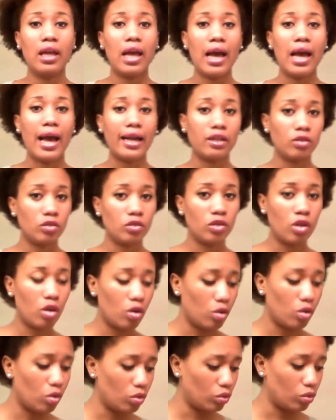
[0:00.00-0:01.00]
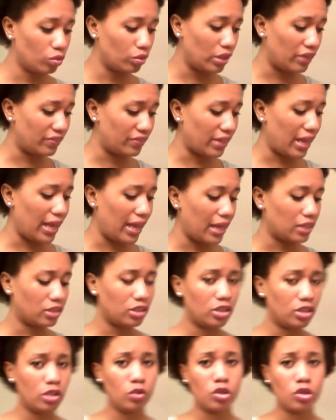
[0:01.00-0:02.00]
I don't know if that has
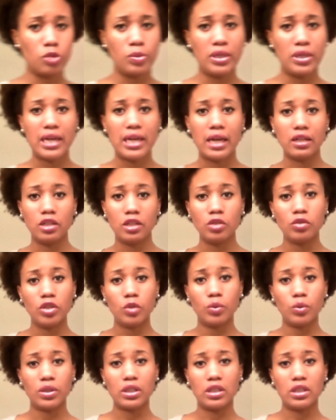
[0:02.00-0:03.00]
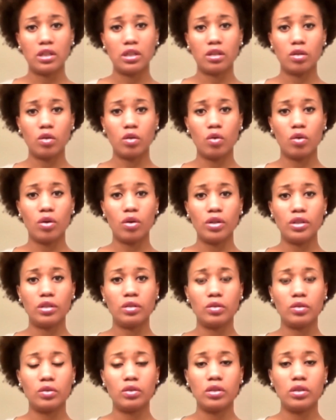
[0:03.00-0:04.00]
to do with me diluting it with another
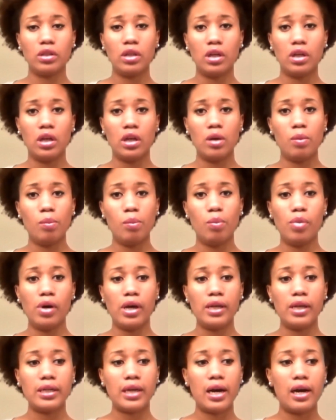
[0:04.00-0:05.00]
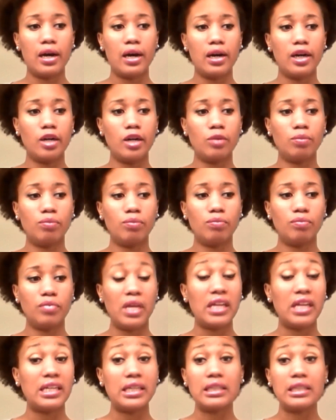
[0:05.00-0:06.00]
oil, but
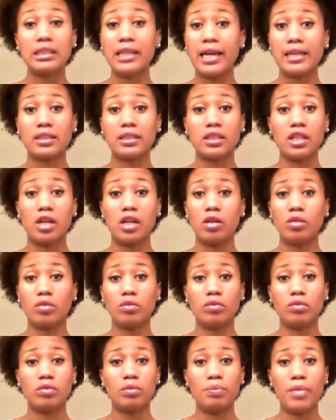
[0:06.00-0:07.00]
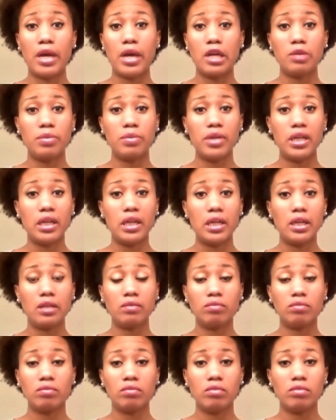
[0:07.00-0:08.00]
it didn't last long. Maybe
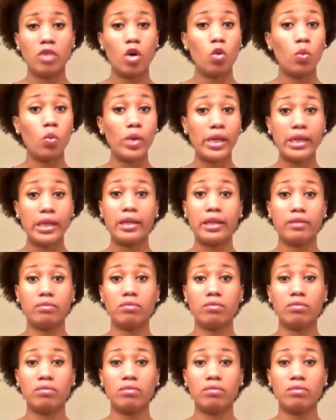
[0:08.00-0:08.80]
a week